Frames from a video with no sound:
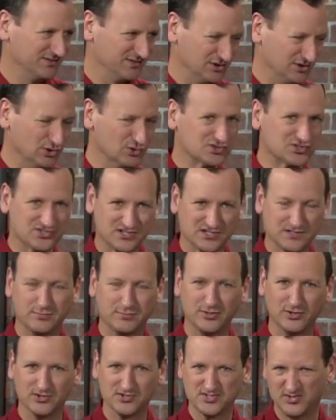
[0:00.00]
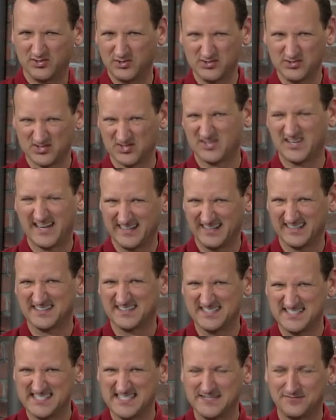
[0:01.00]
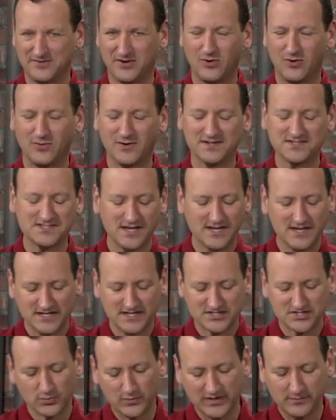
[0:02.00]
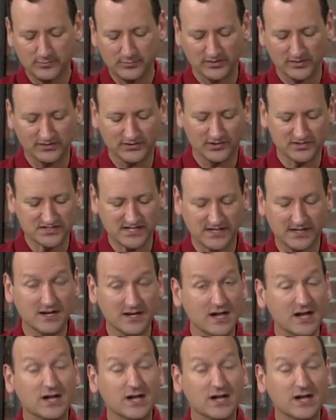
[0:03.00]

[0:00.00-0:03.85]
the users and computers OUs are kind of like the default ones, so we can put those in.